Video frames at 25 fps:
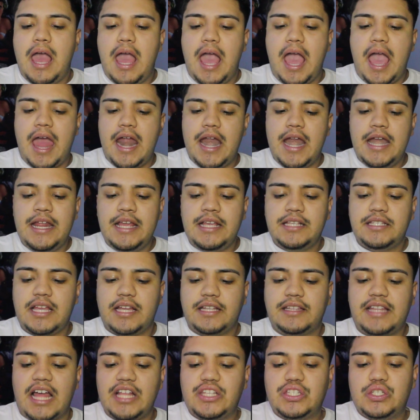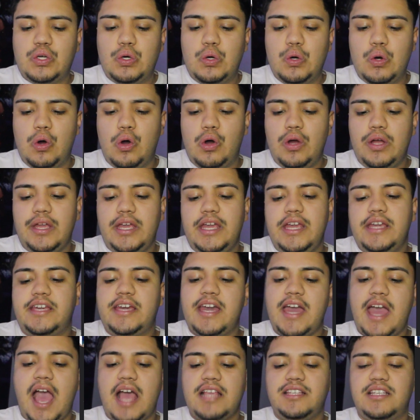And he's like, that's cool. ¿Y
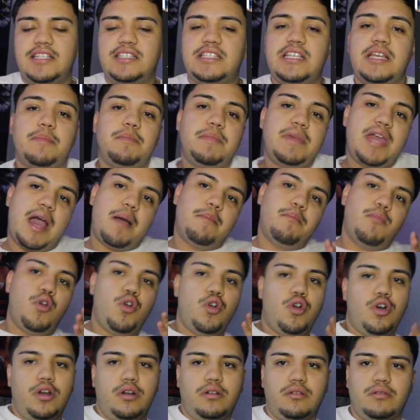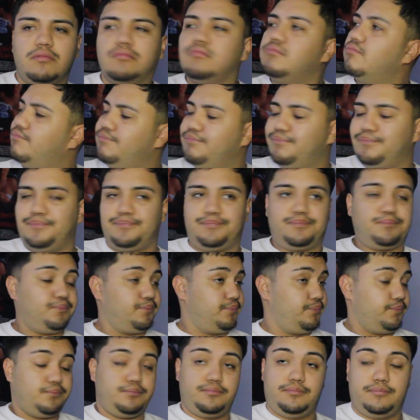qué haces, mi amor?
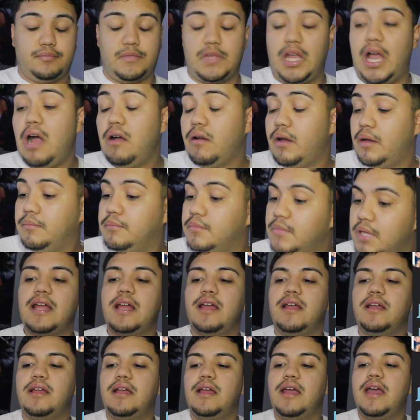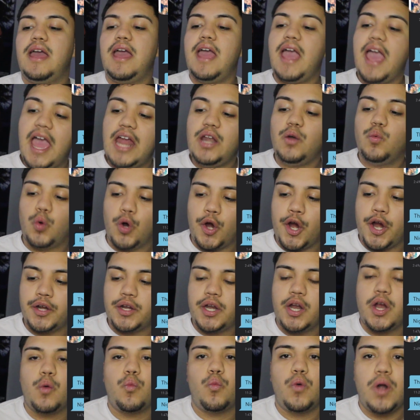Okay.
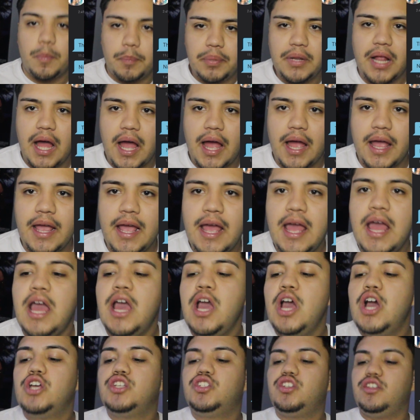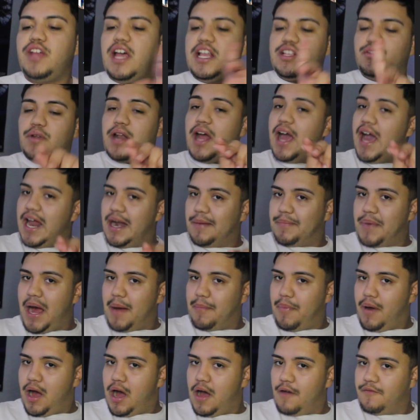N-word reply. So that's when I had to
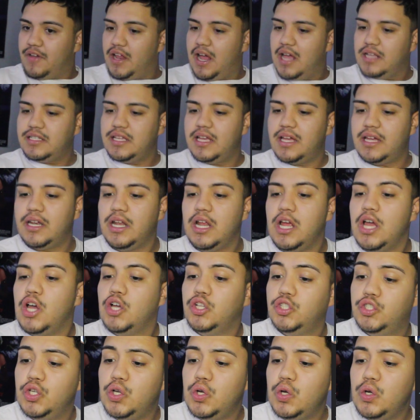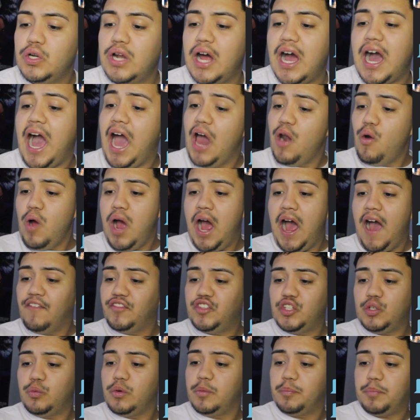pop off. I said, dude, I don't have
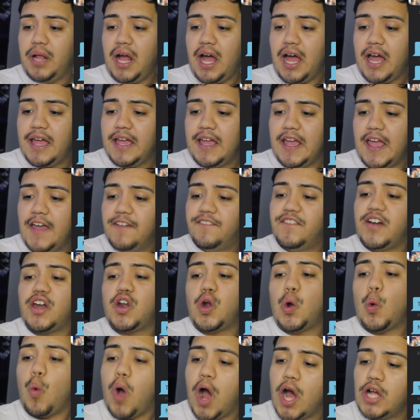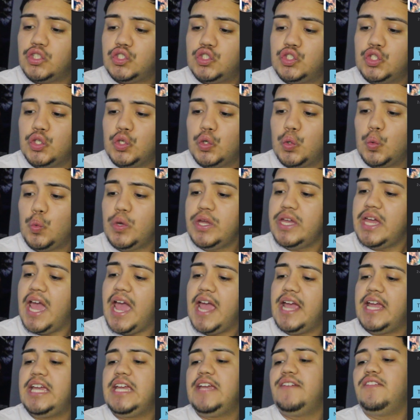to reply if I don't want to. We
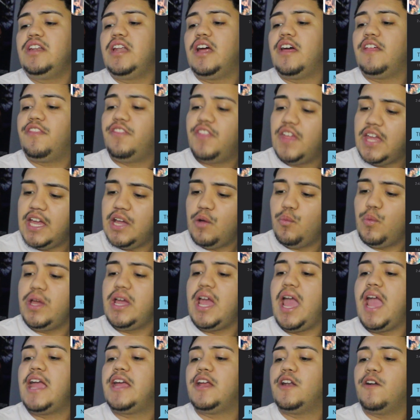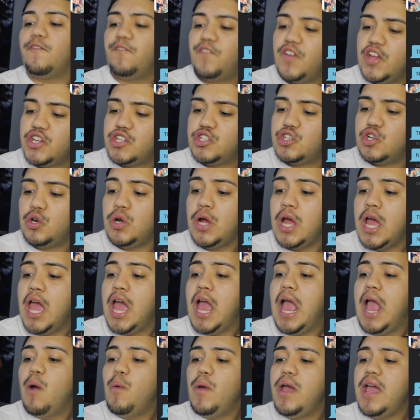ain't even a thing. We ain't official.
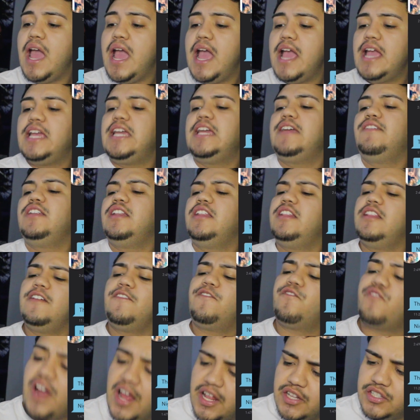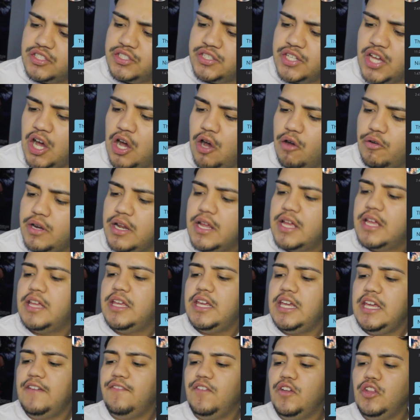We ain't even in the friend zone.
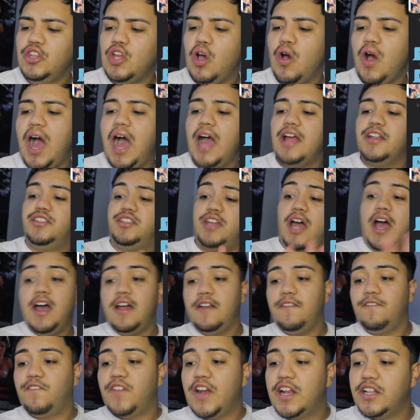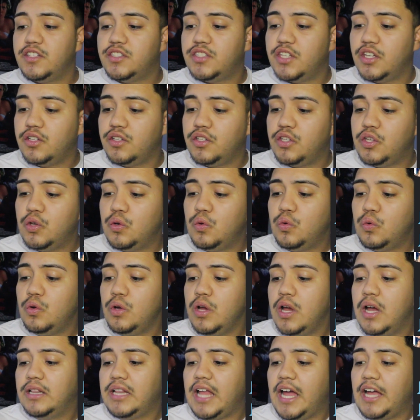Even though I done friend zone
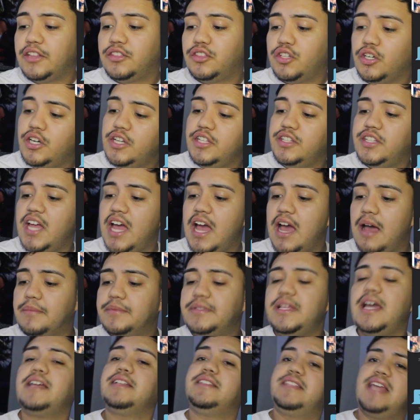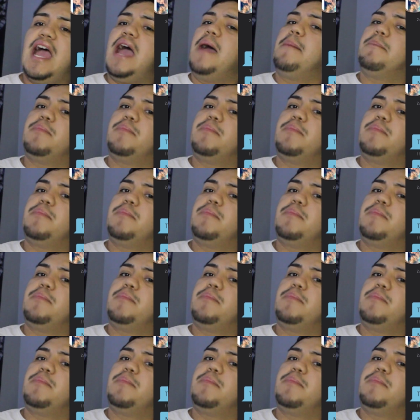you like 30 times. Like, damn,